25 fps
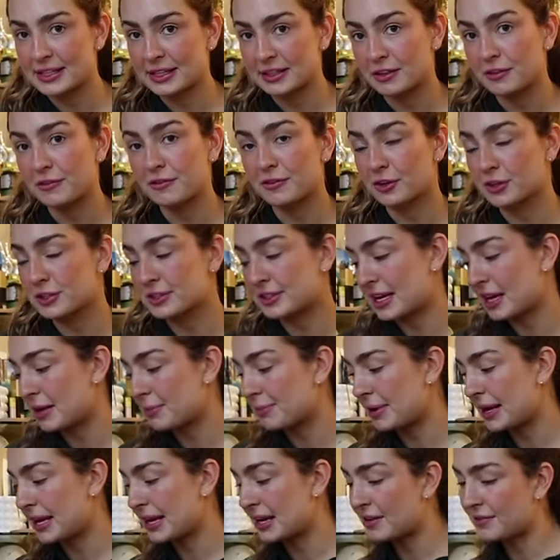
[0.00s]
like the first
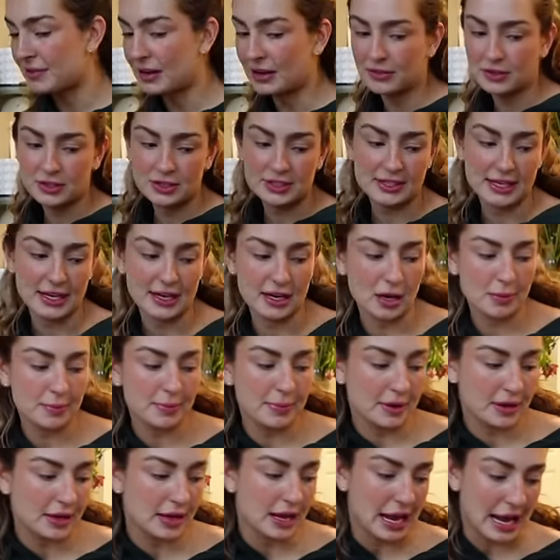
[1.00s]
campaign I've ever set
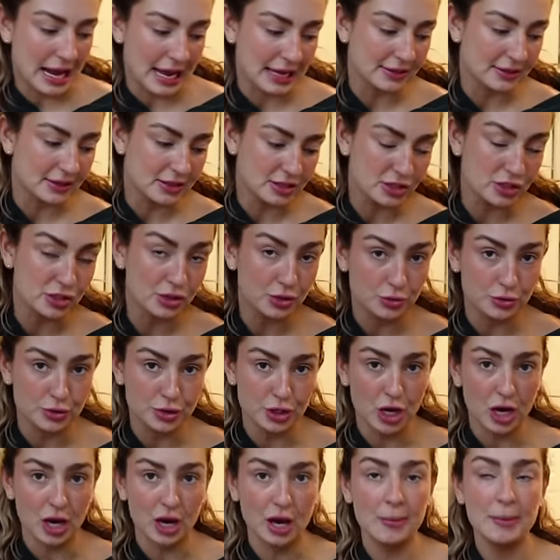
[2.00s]
up at this new
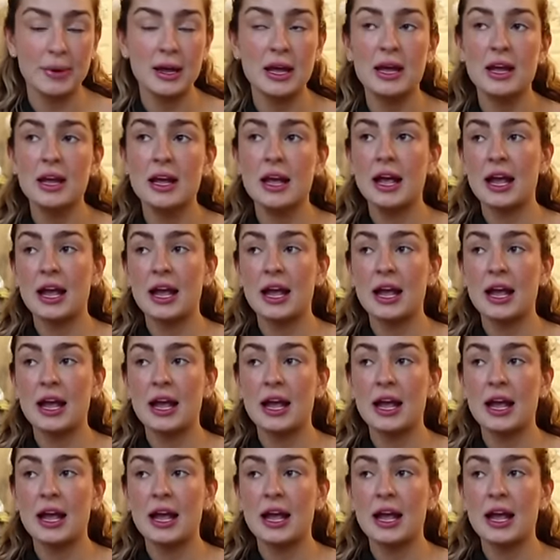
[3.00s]
job.